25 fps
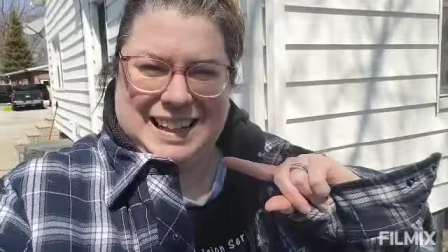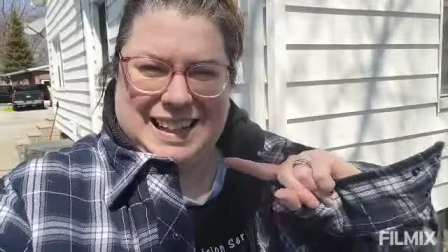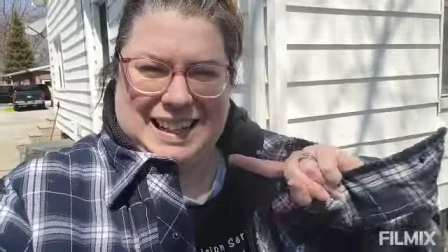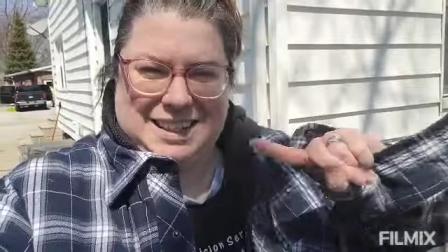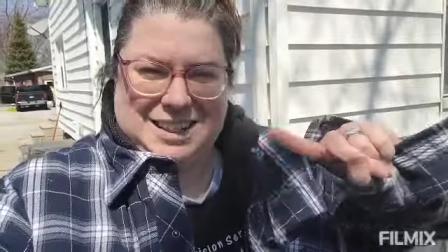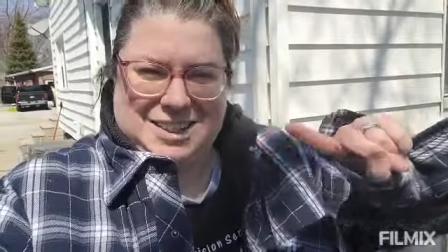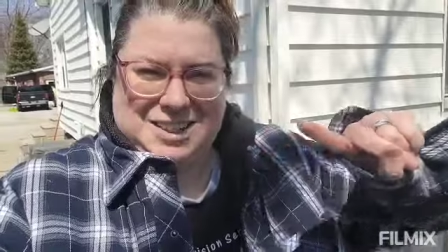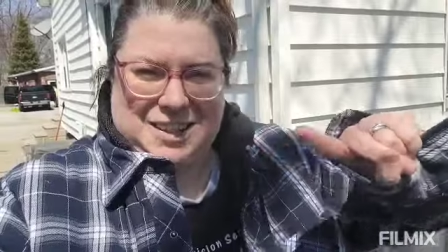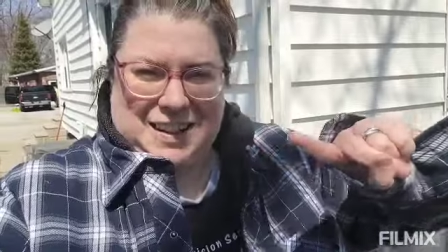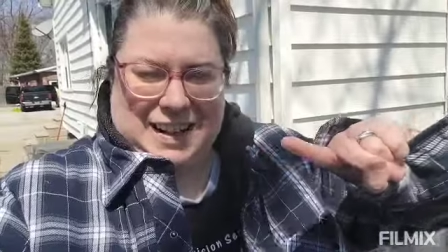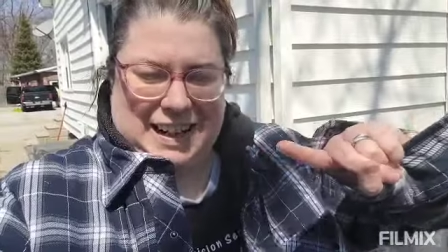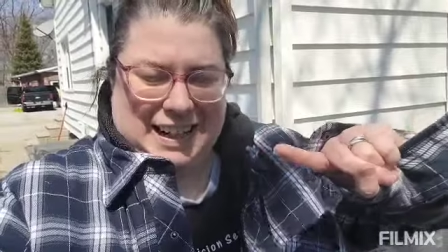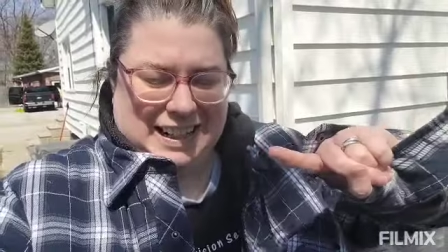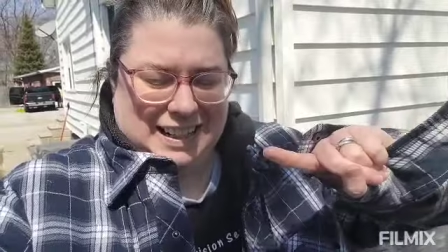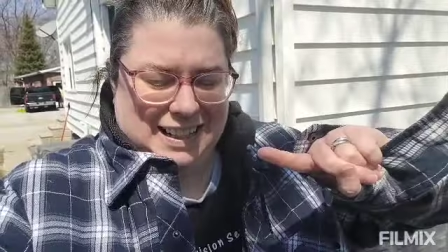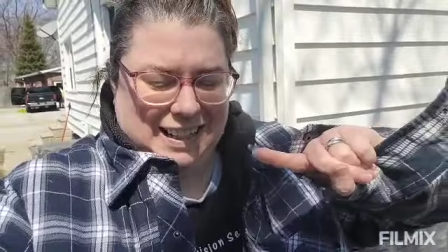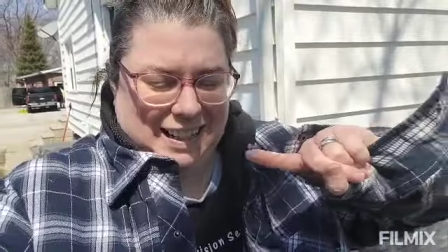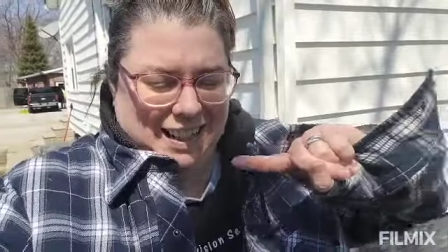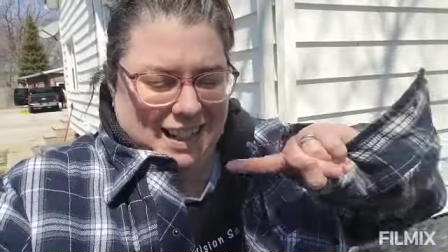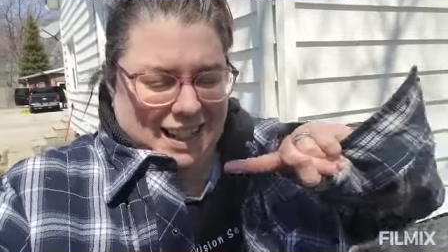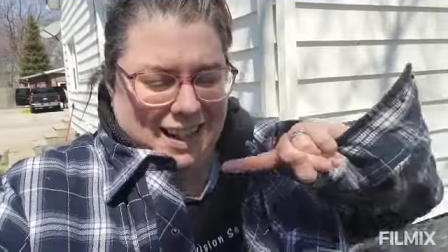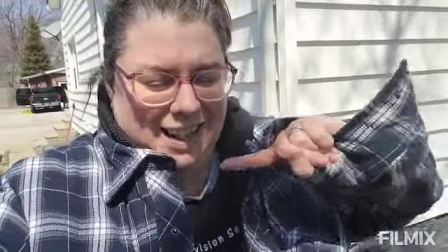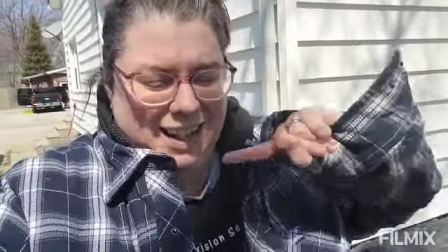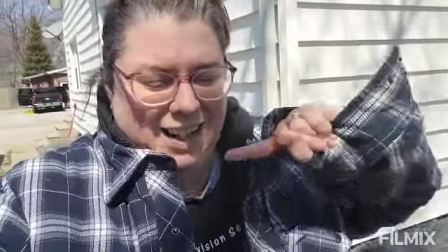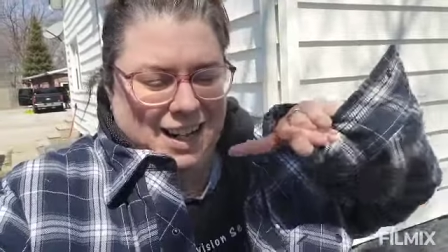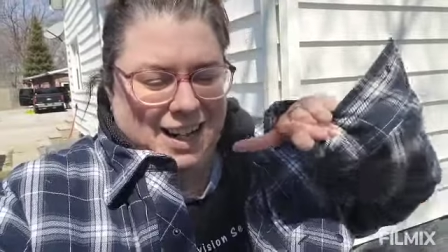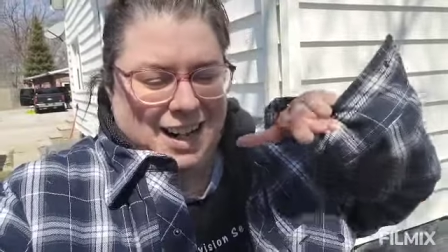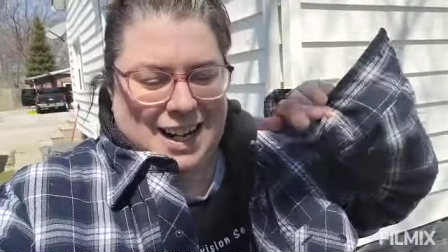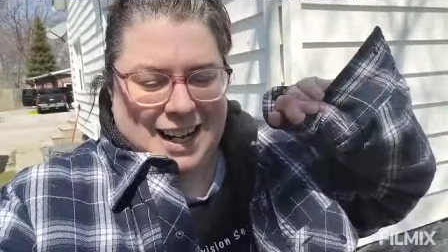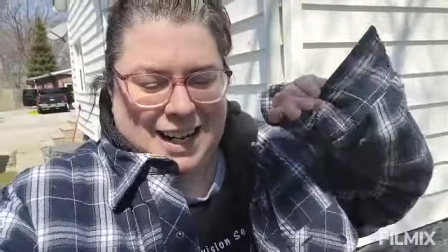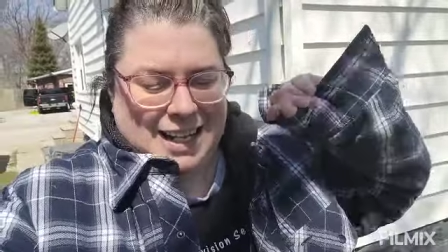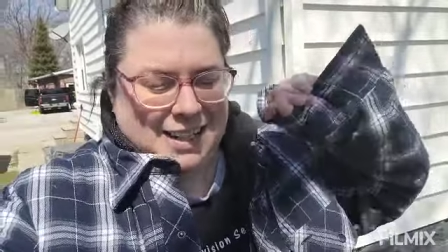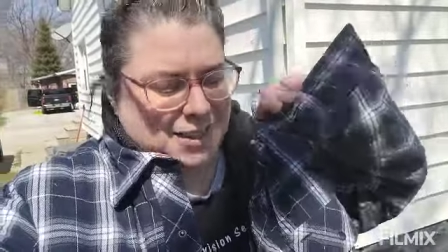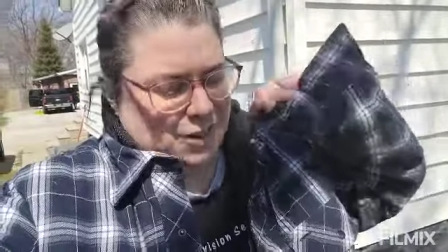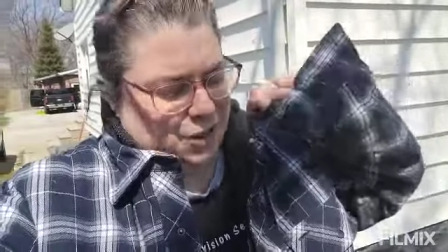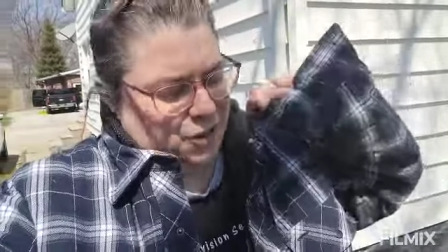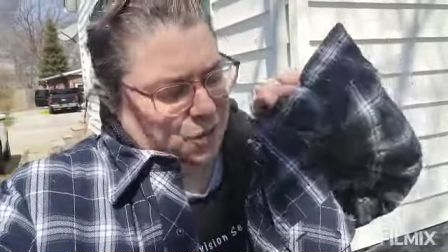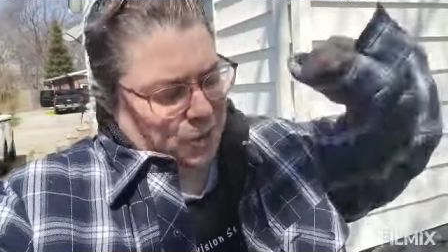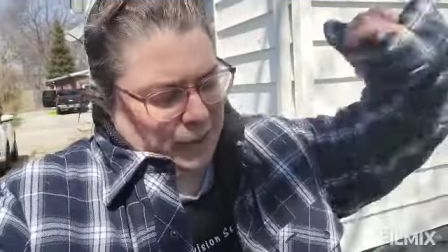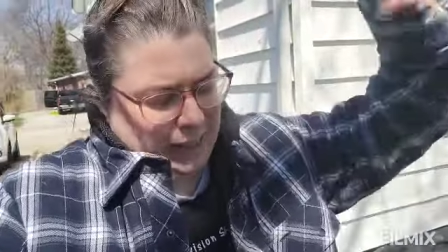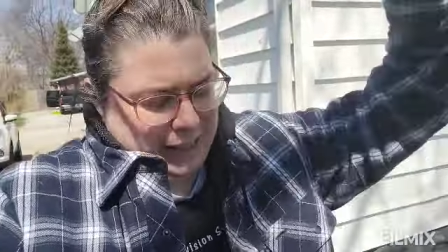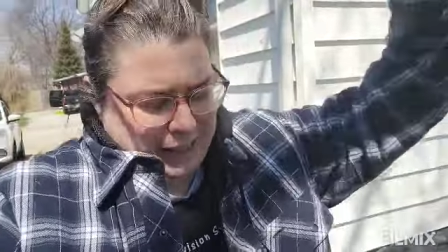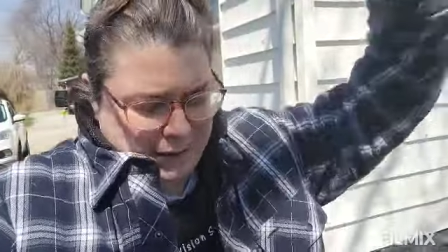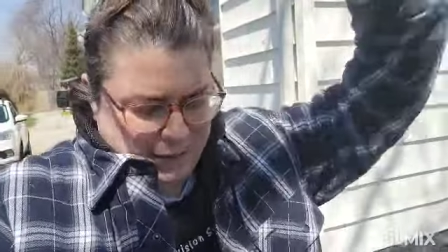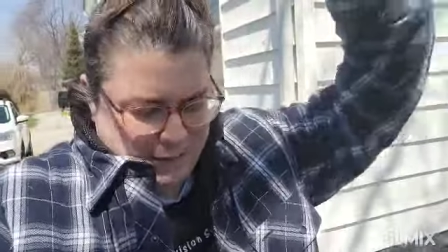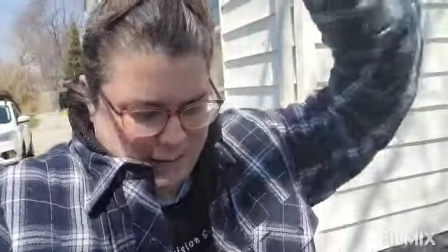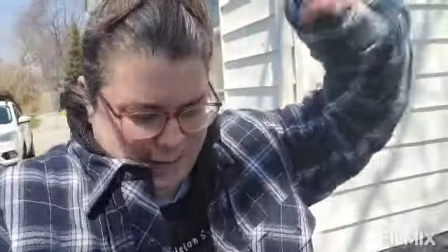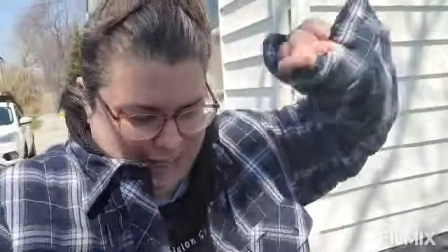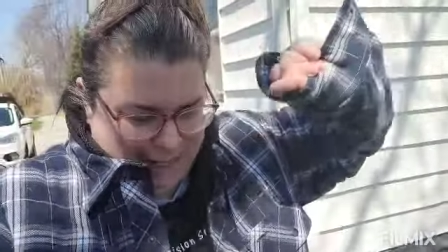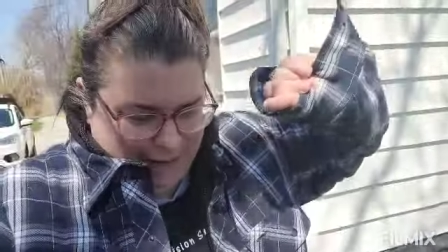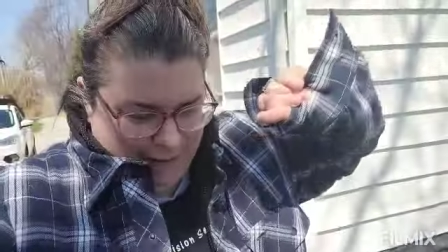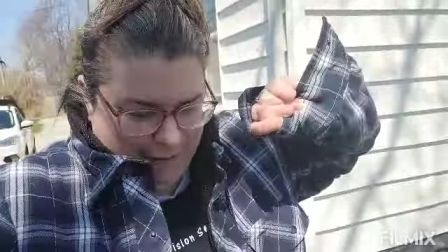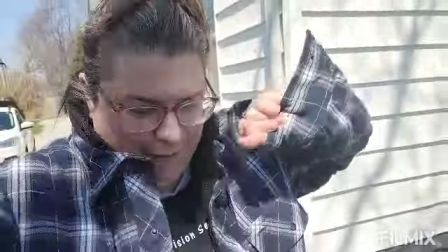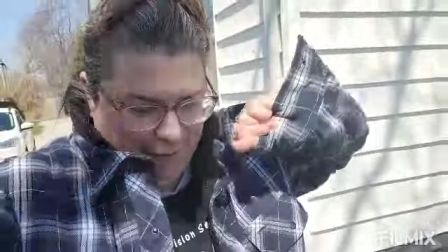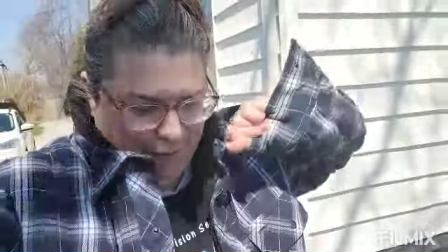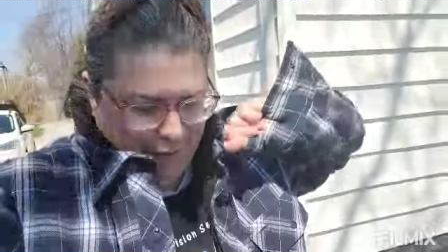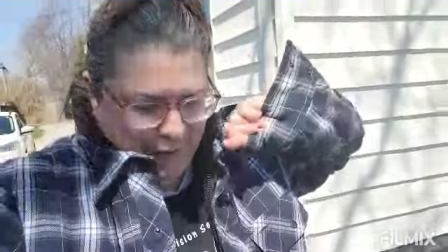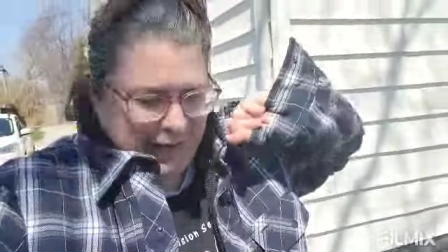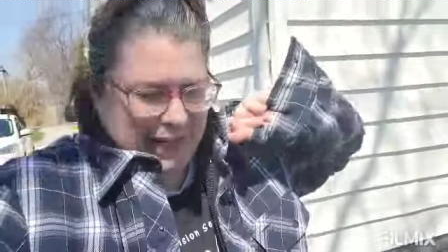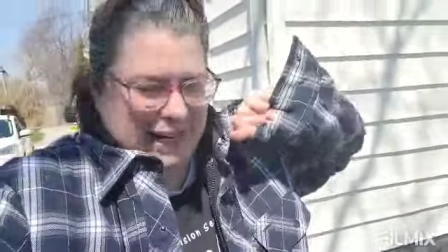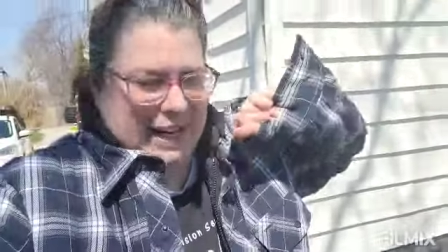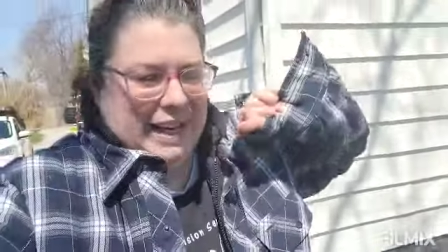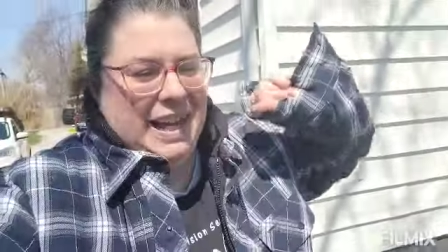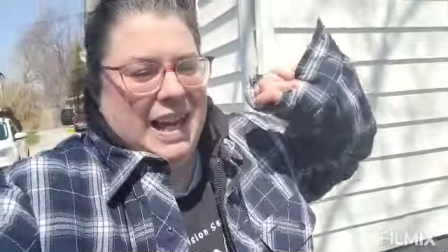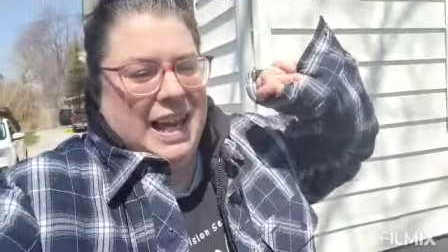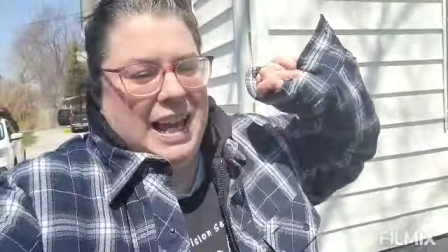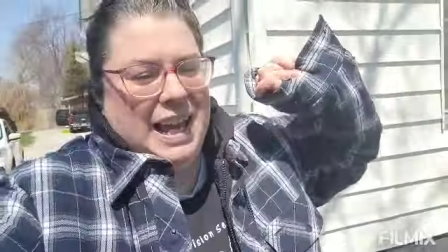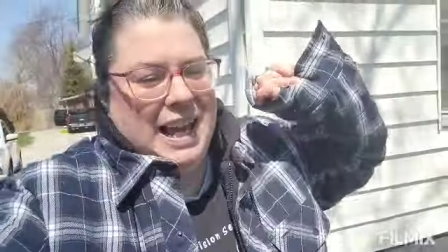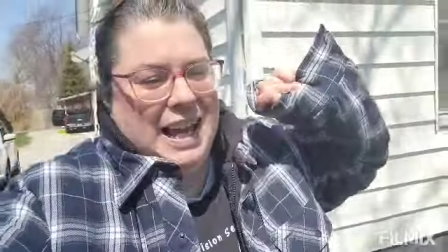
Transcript: Easter egg hunt 2023.